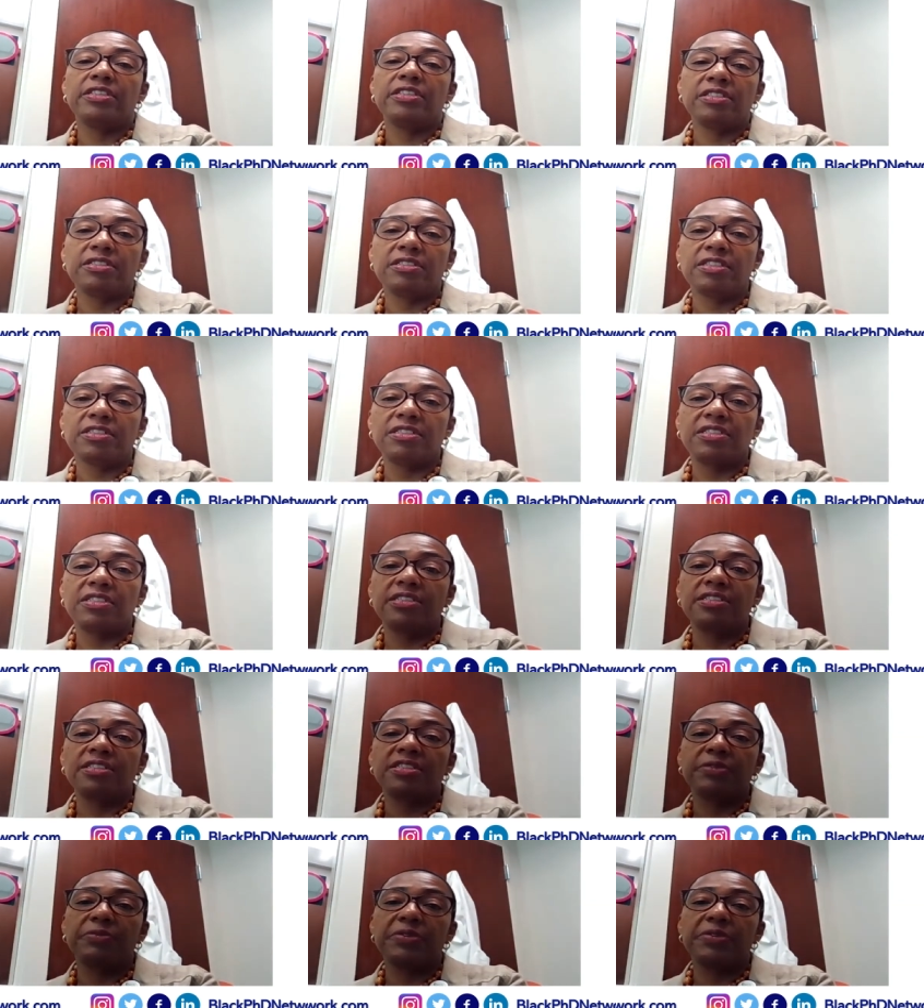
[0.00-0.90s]
this is the
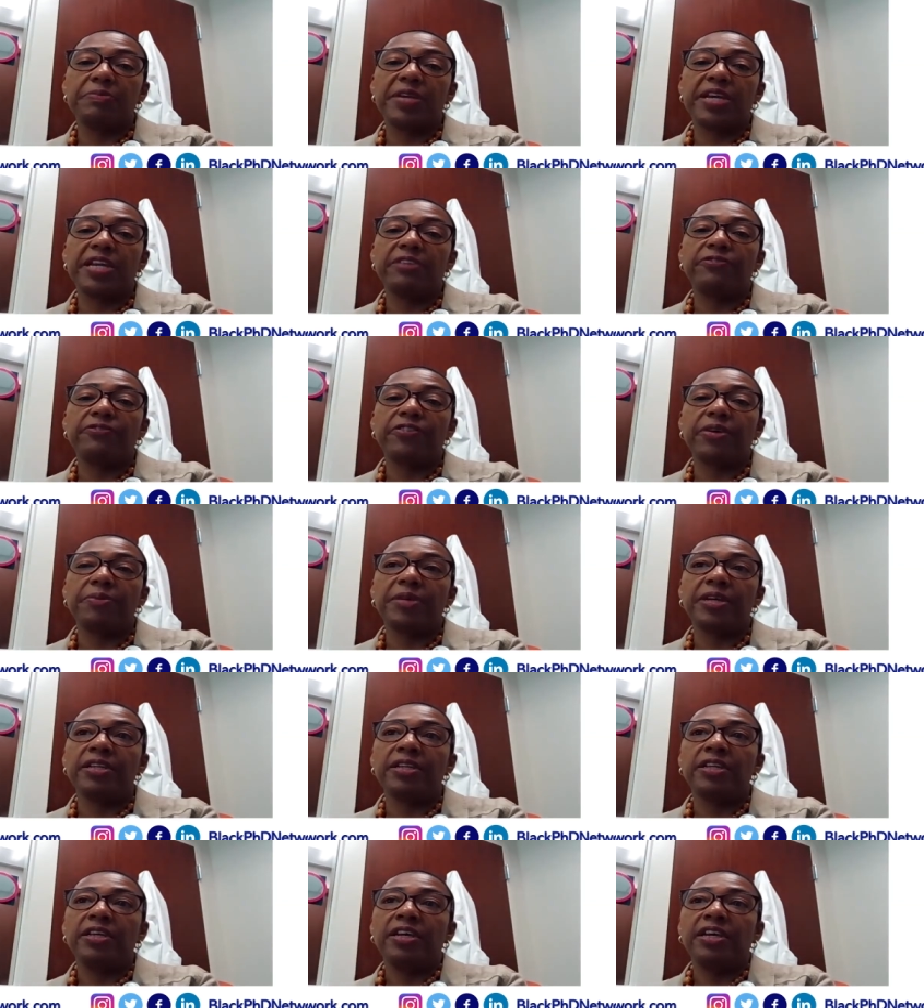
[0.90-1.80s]
sense that we made from
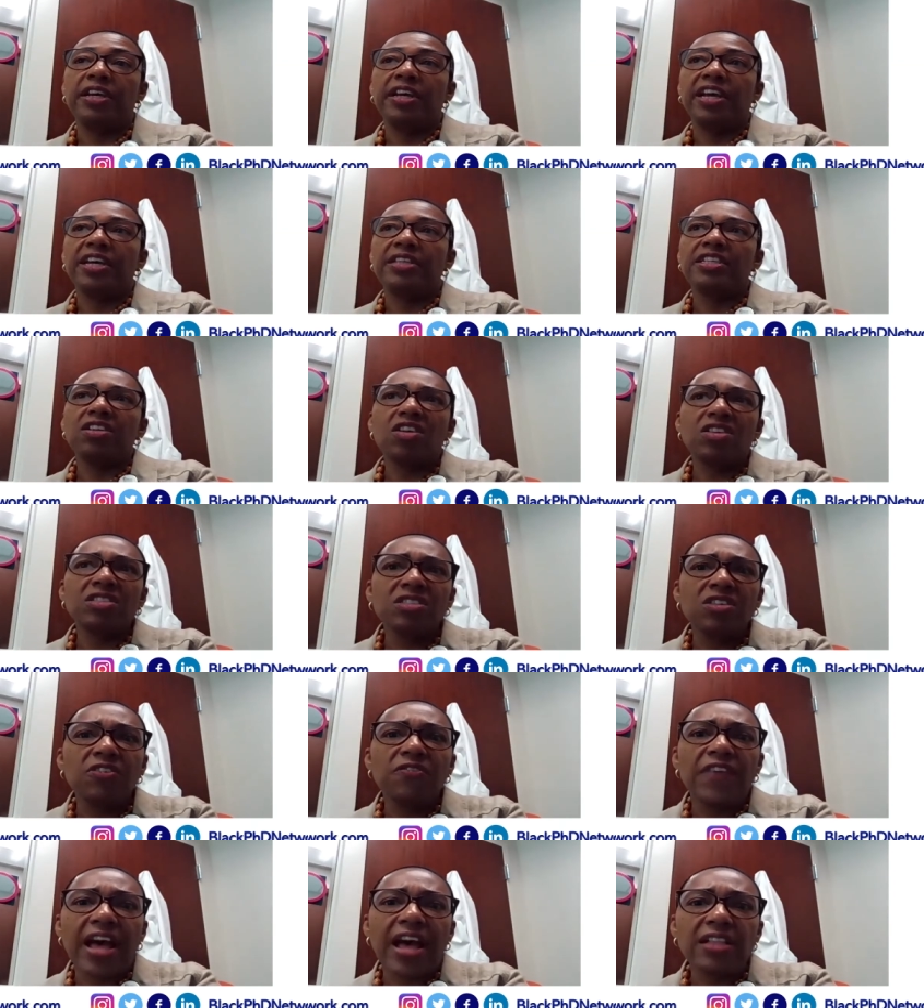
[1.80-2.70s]
it. And then
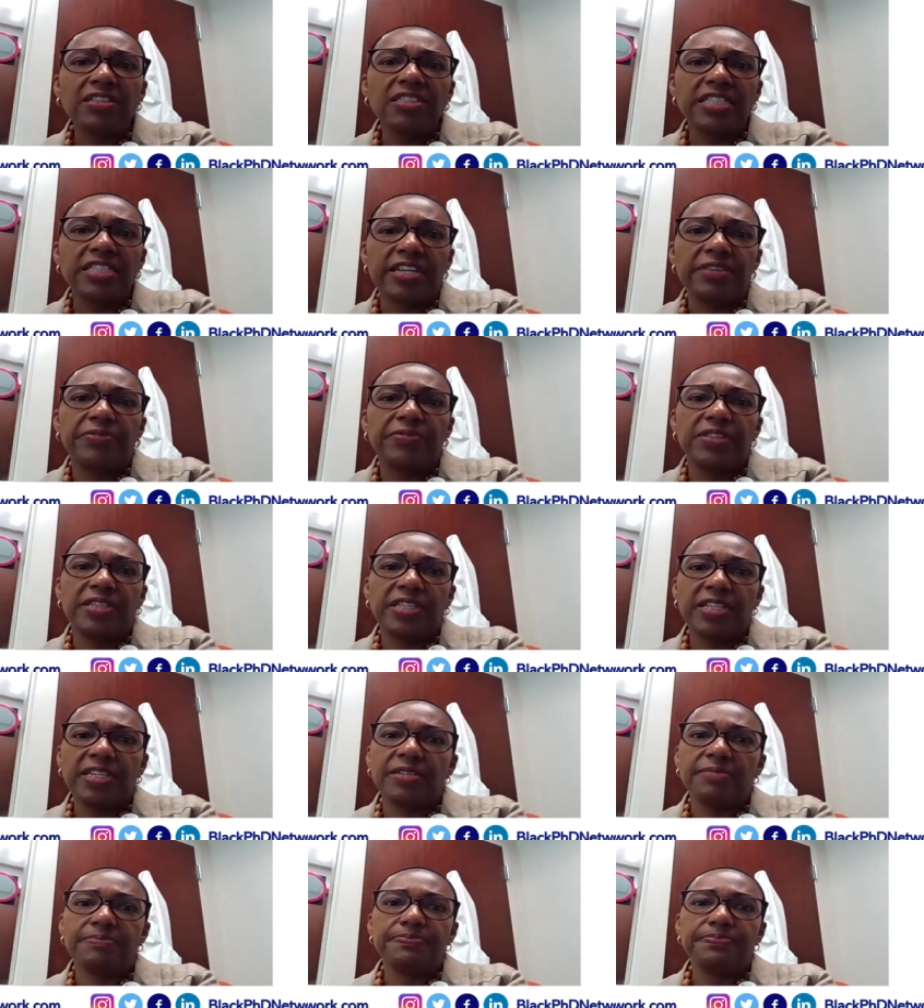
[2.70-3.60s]
also validate with
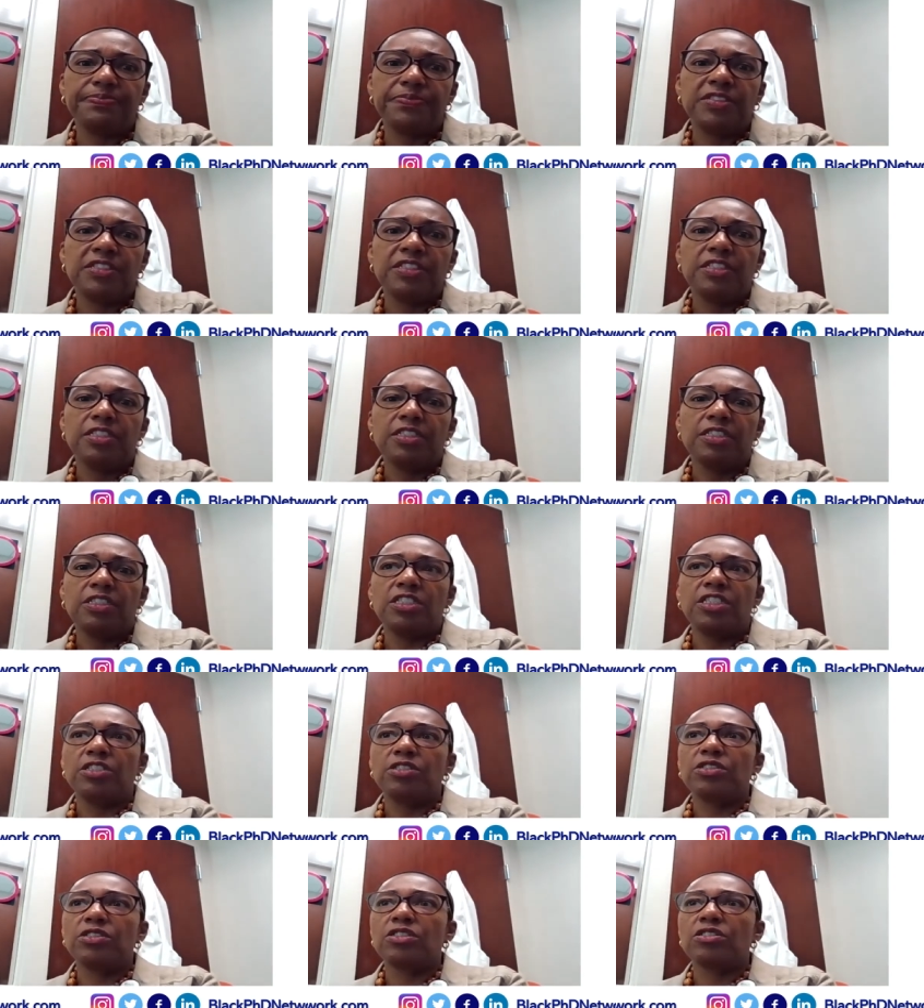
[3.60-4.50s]
them. Yeah.
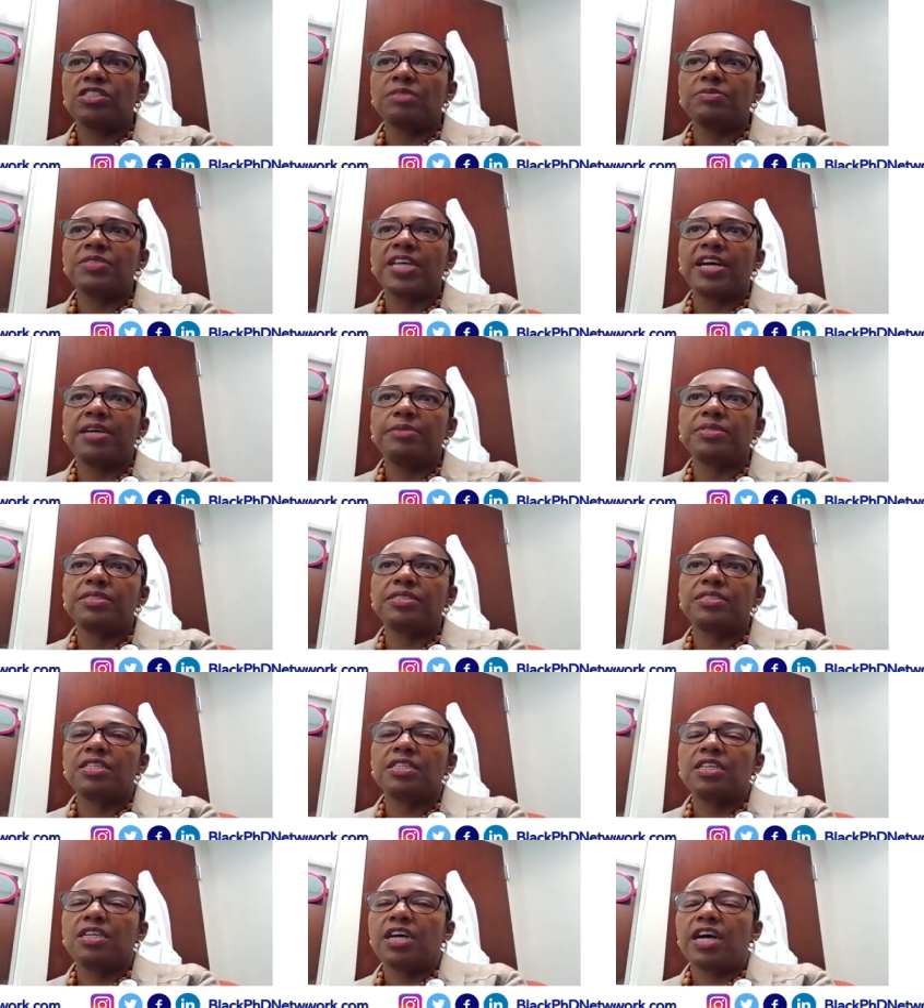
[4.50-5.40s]
You know, so
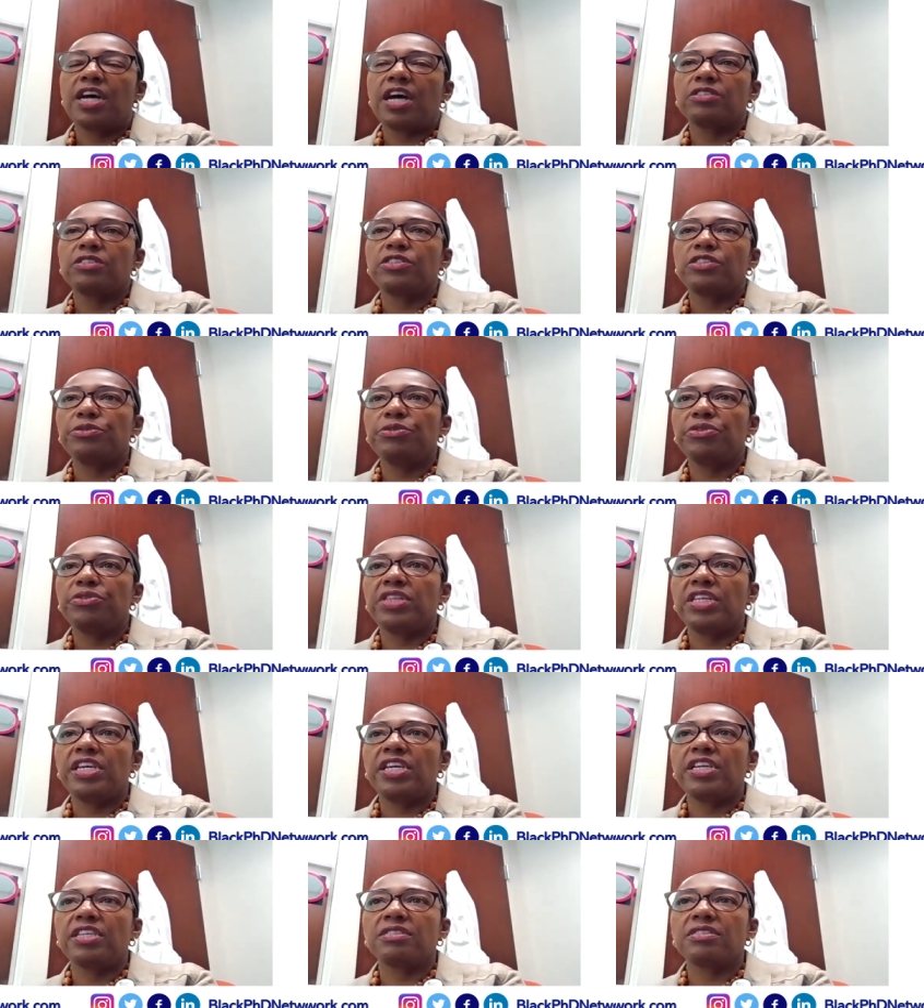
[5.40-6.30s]
sometimes I'll do
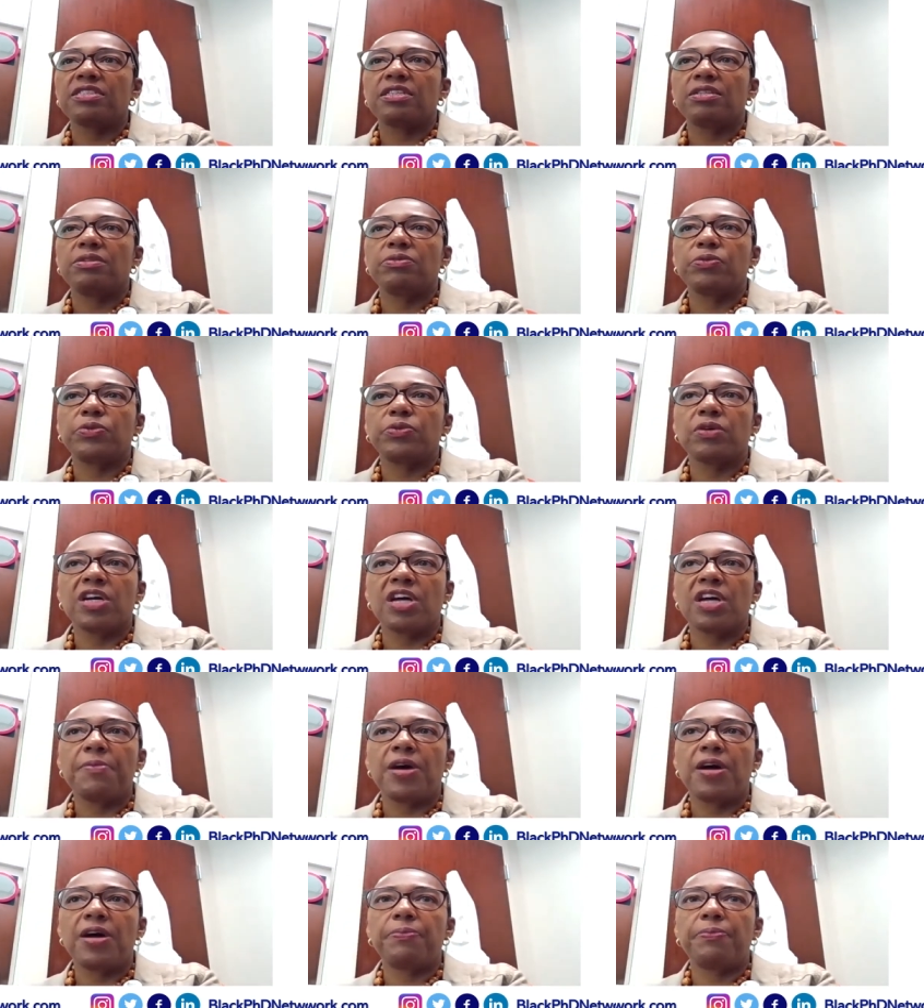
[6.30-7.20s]
things and we'll
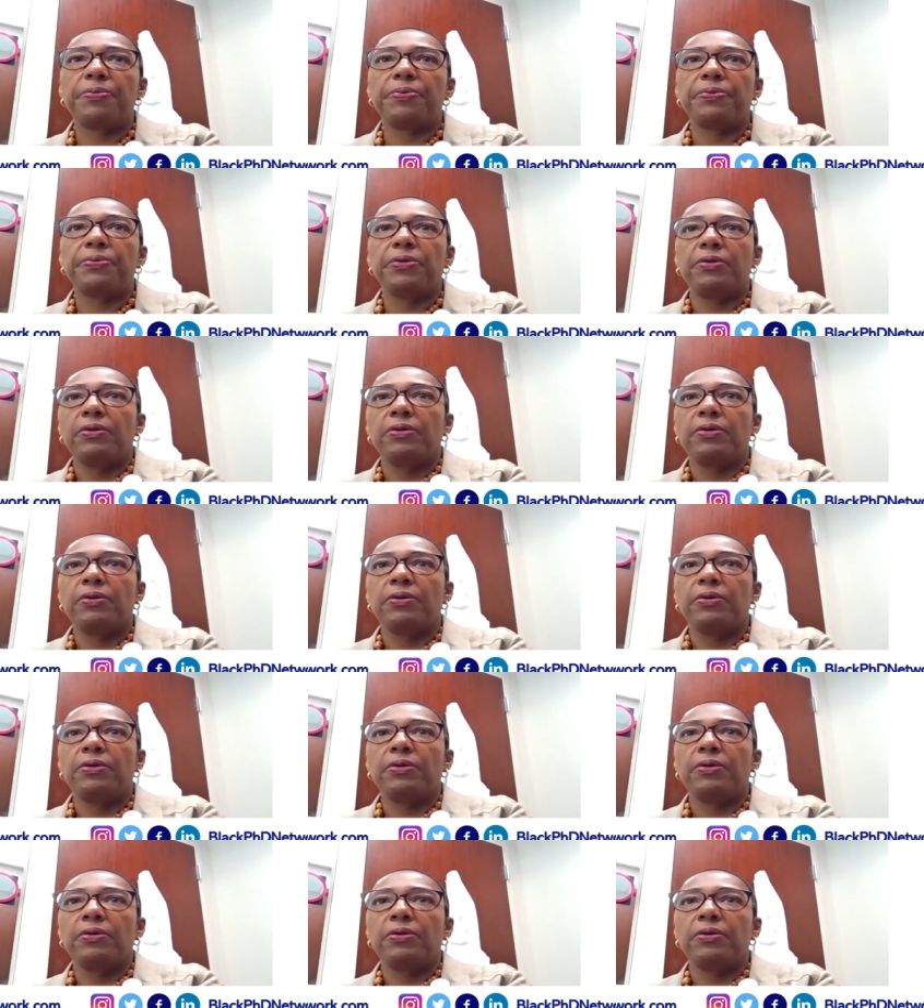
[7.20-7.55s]
come up